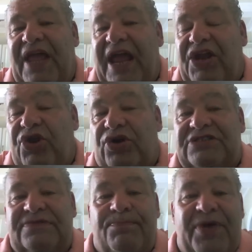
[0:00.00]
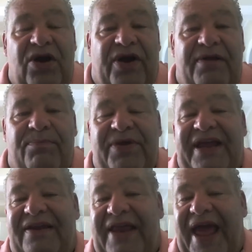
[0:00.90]
And your spirit
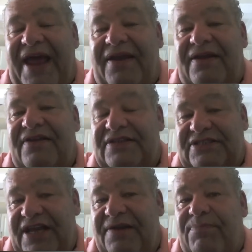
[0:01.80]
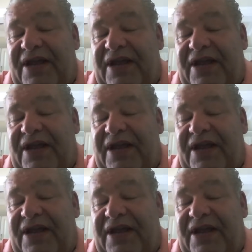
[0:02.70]
being dead to sin,